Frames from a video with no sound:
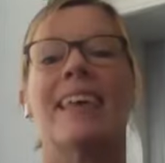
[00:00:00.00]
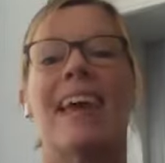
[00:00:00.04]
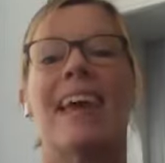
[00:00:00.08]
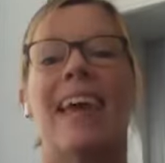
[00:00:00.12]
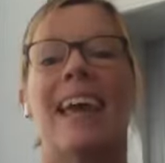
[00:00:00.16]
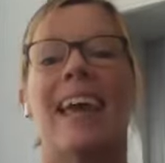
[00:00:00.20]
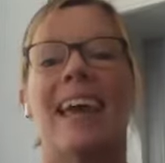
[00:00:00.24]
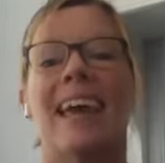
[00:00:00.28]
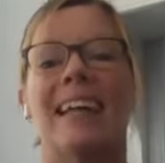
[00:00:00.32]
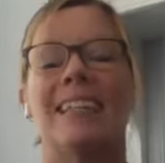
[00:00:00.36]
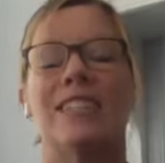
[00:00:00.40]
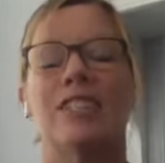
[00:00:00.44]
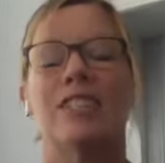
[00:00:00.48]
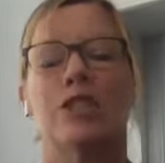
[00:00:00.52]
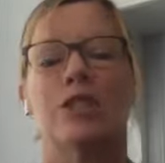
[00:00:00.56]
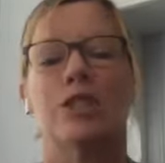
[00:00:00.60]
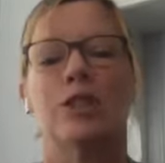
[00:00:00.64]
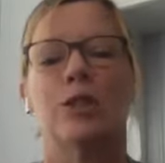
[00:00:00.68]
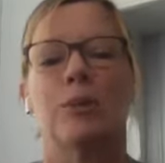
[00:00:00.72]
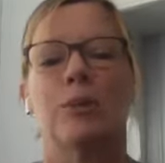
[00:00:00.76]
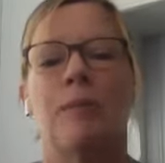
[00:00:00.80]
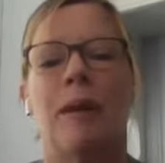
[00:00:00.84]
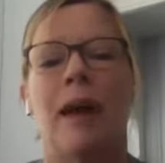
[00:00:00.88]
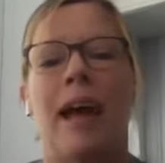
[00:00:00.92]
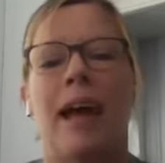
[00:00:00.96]
Hands to
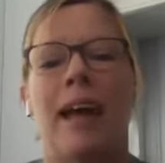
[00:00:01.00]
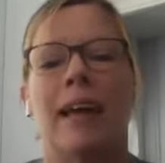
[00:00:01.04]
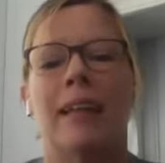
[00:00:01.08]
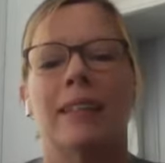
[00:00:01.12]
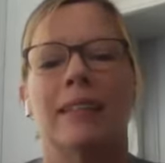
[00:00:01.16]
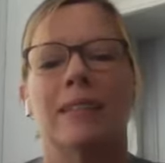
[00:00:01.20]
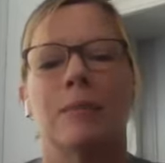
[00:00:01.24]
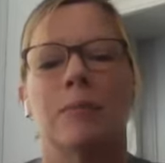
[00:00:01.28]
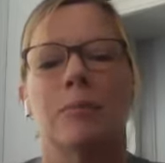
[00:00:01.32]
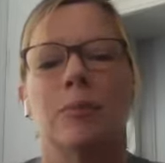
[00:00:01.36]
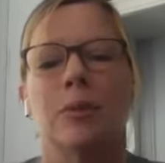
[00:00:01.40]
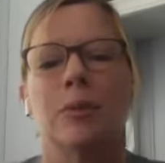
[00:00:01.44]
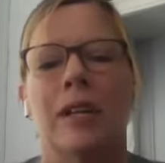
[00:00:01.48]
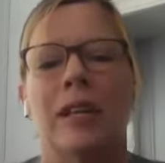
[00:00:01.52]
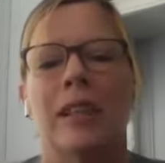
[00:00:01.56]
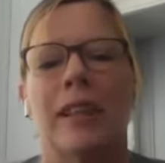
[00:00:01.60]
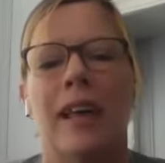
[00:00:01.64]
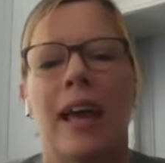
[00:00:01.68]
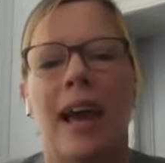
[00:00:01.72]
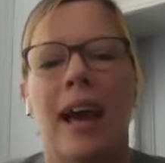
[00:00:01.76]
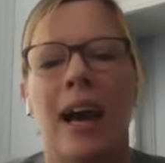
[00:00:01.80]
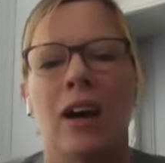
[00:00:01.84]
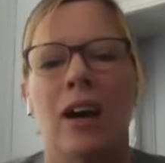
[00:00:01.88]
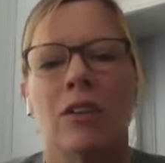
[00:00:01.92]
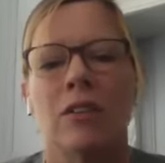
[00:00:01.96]
your mat, breathe
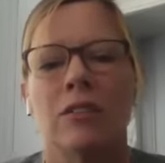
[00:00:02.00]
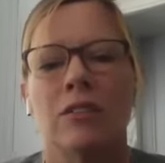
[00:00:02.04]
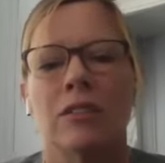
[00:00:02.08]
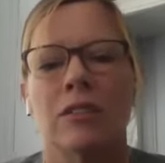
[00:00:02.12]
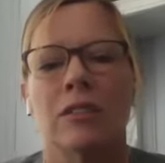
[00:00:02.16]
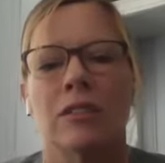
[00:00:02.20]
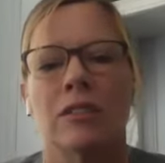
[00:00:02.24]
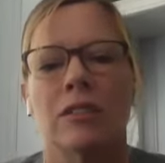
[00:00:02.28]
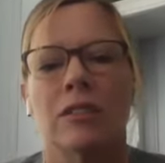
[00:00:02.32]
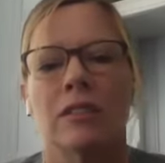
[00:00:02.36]
out.